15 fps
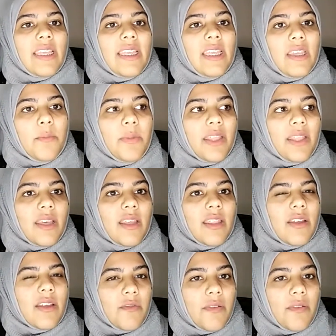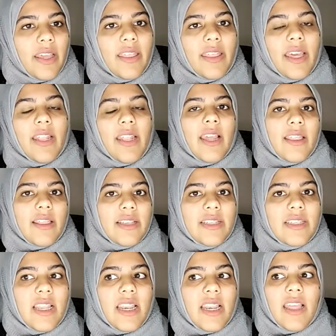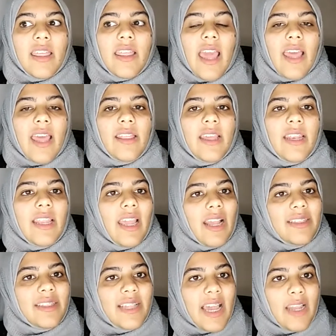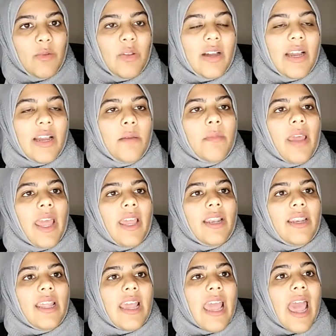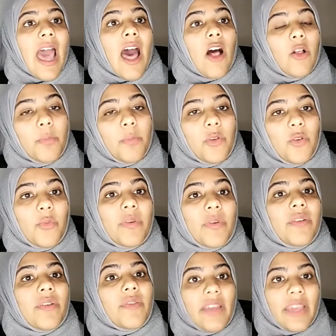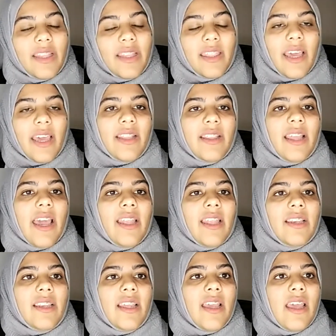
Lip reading: keeping the faith and the strength, and then ihsan will come and help you perfect that. And